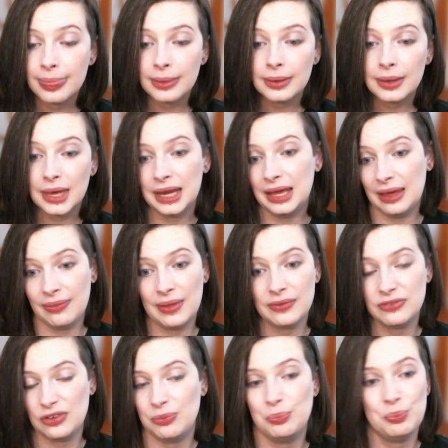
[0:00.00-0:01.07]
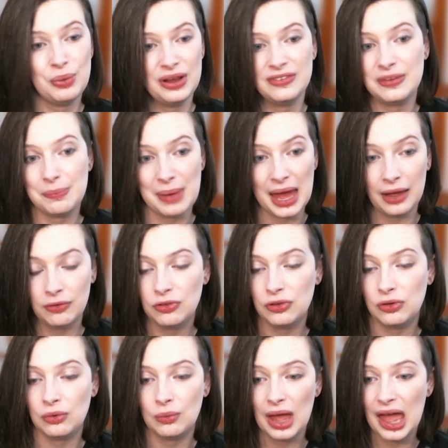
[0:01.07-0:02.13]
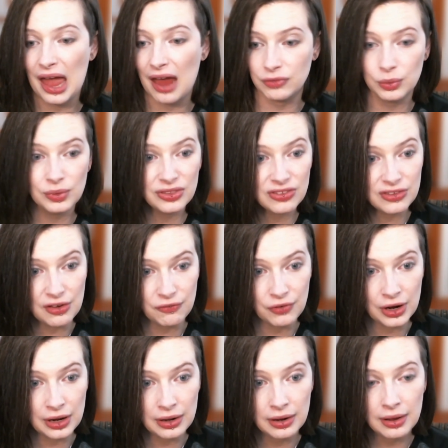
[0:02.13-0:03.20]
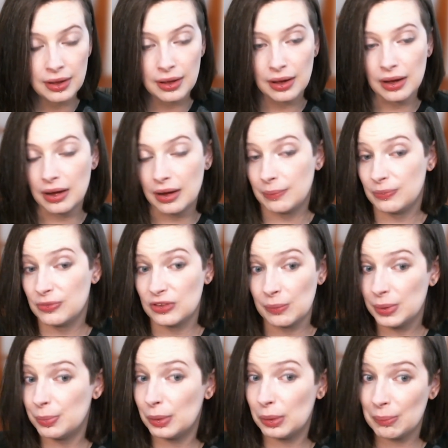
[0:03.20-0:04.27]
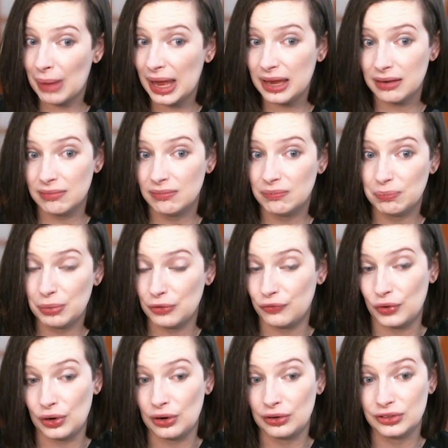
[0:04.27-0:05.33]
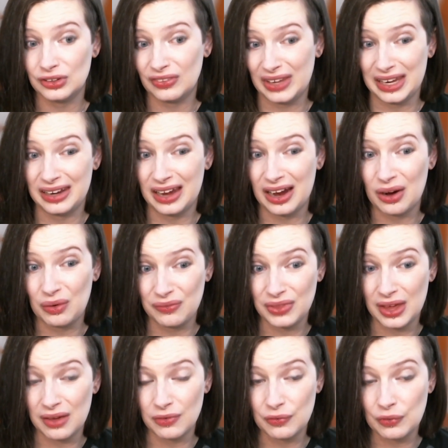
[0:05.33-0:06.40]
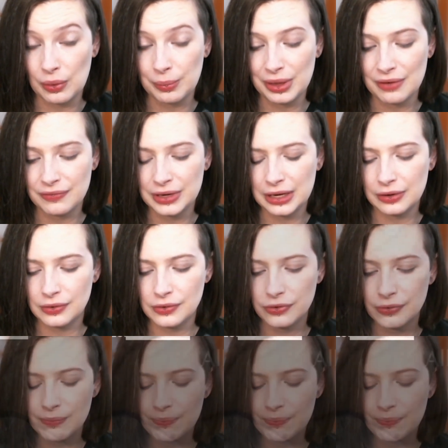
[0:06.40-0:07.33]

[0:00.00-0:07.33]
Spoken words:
And again, that just brings it back to everyone's different. Some people might prefer to lay down if they have a phobia of needles.